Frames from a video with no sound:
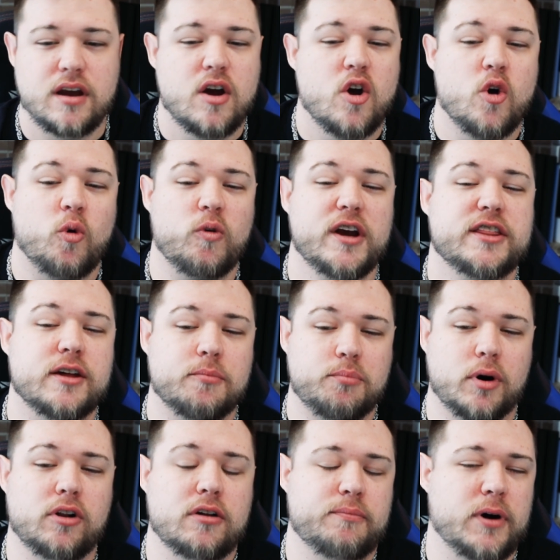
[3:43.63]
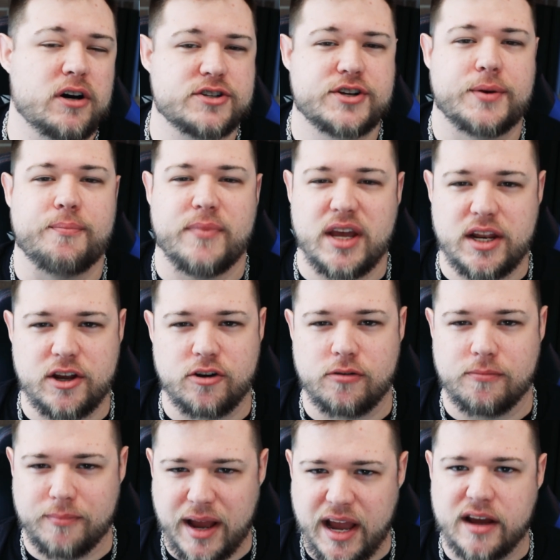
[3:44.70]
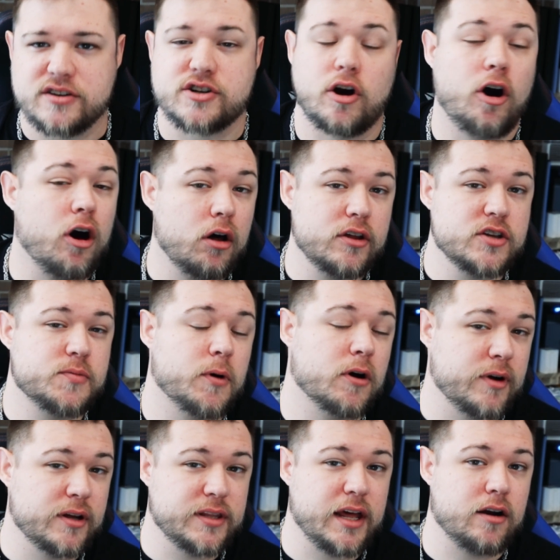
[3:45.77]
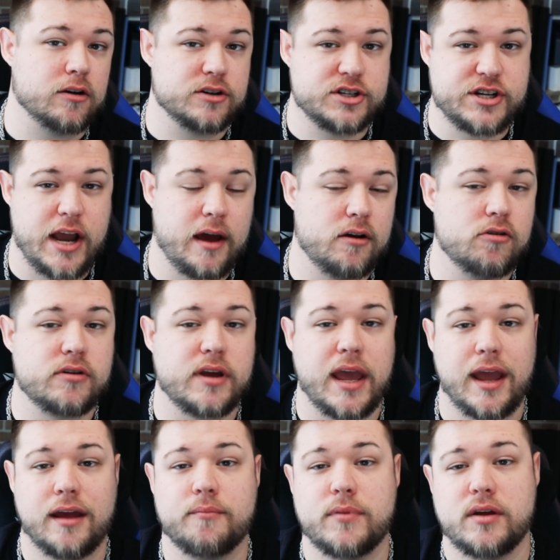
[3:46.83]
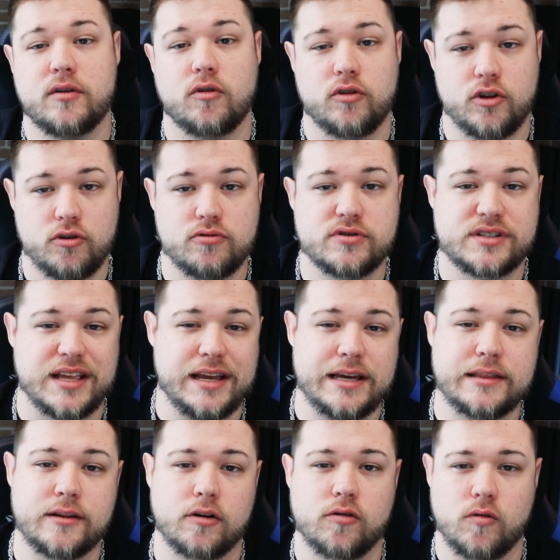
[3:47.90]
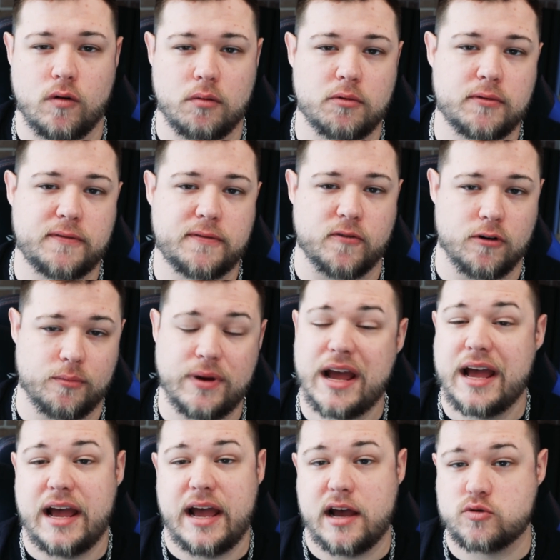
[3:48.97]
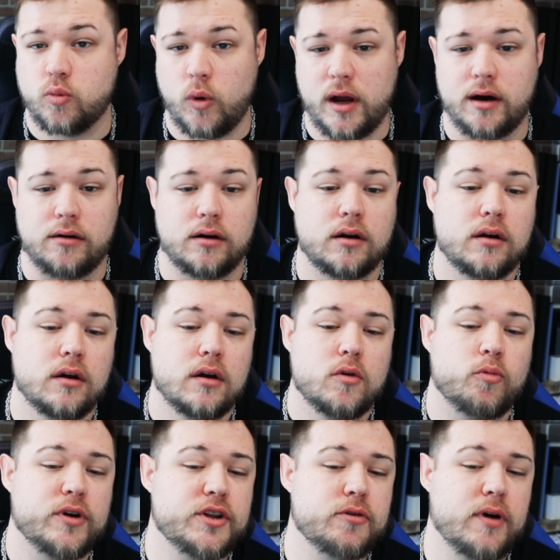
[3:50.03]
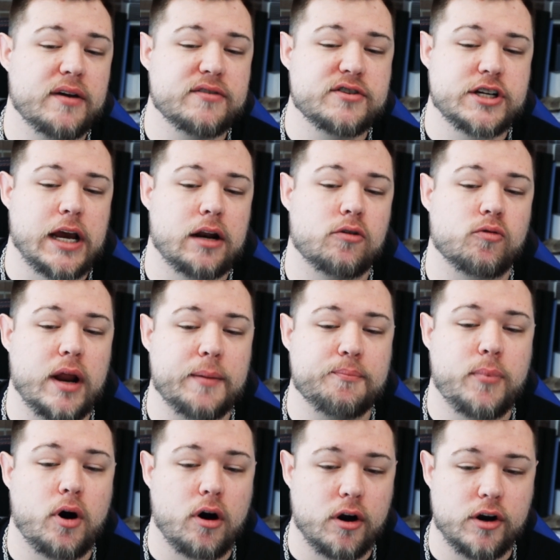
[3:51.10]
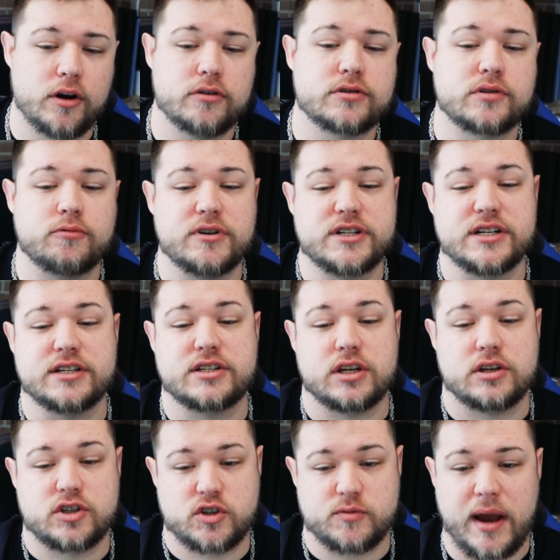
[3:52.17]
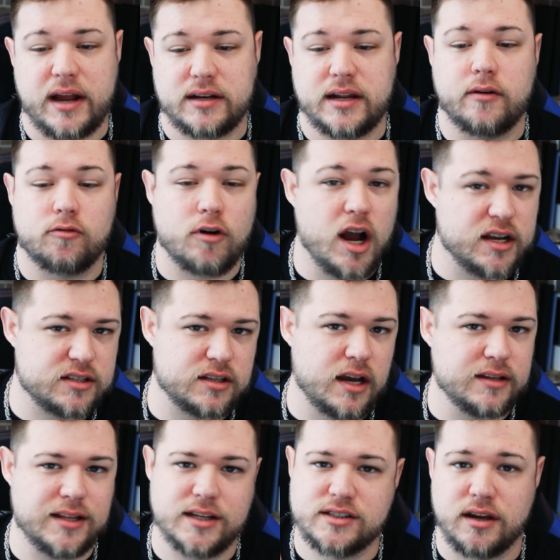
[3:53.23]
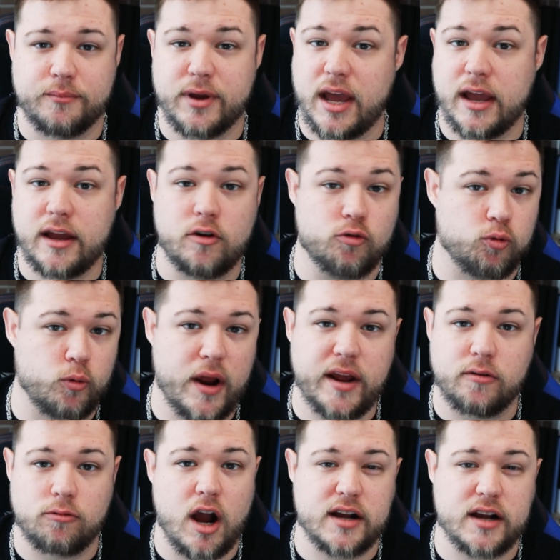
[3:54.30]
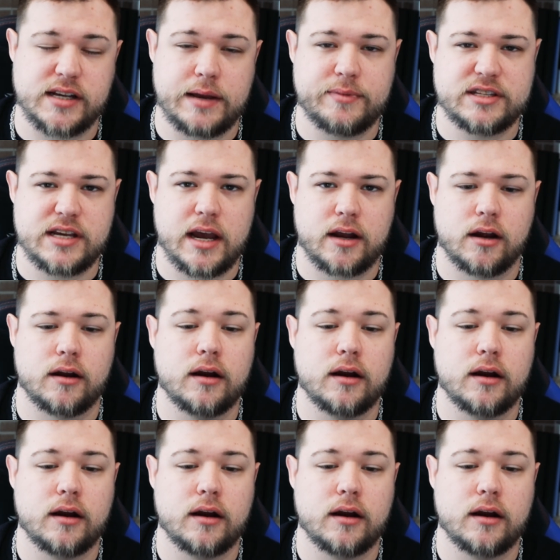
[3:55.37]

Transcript: with Bullet Punch, Meteor Mash. All these Pokemon that are Shadow can be used in their normal form as well. We do have Shadow Rampardos, which is Smackdown Rock Slide. That's going to be a great Rock type attacker,